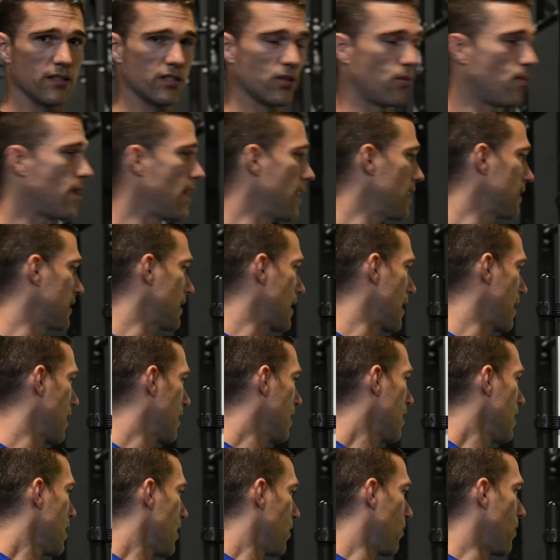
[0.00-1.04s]
So why is
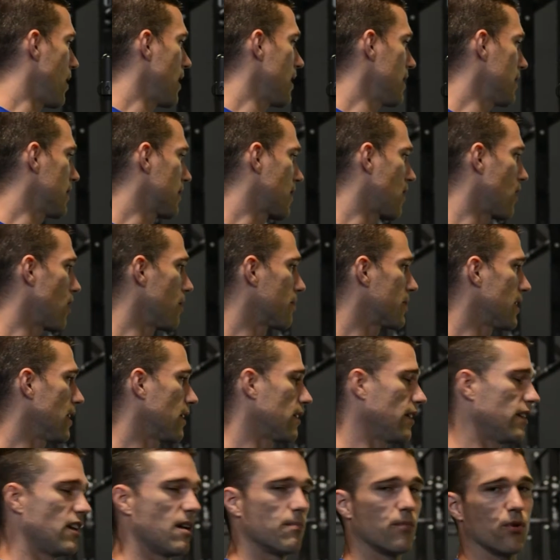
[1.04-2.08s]
carb
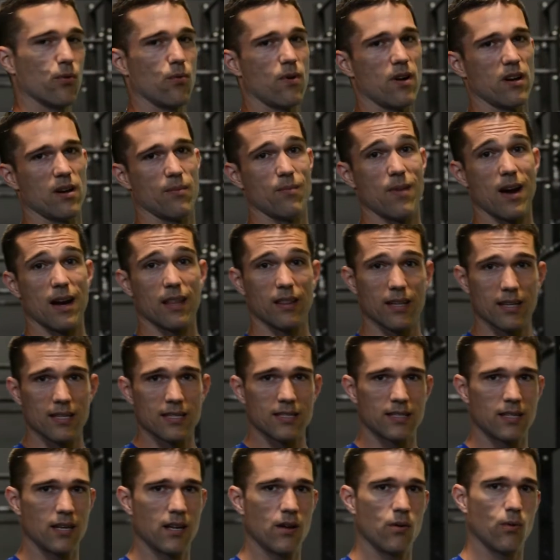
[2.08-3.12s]
cycling number 1 on my
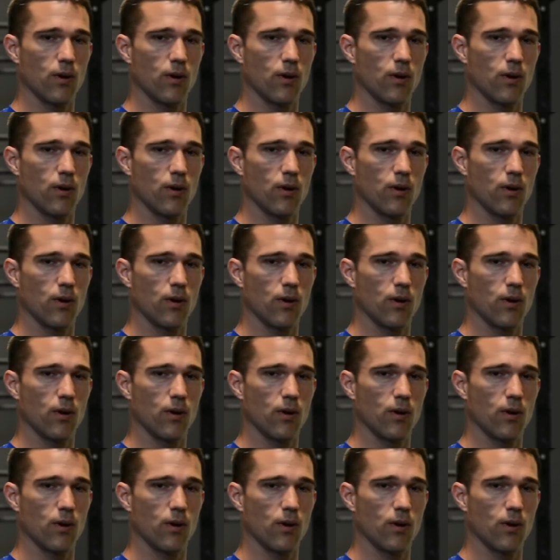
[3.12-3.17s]
list?